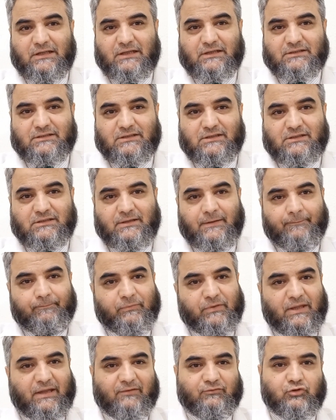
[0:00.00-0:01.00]
lenses,
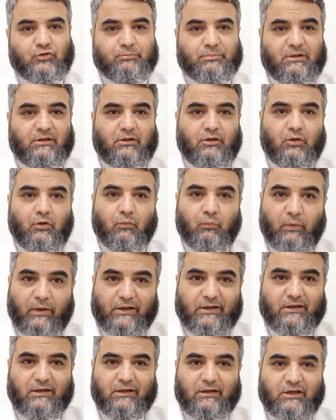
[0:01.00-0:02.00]
they have to be
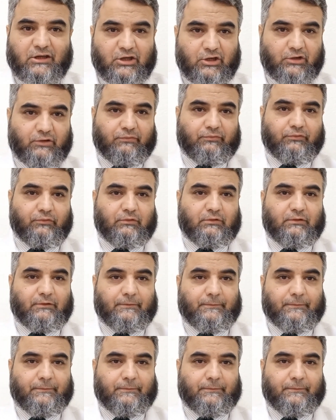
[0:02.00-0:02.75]
very careful.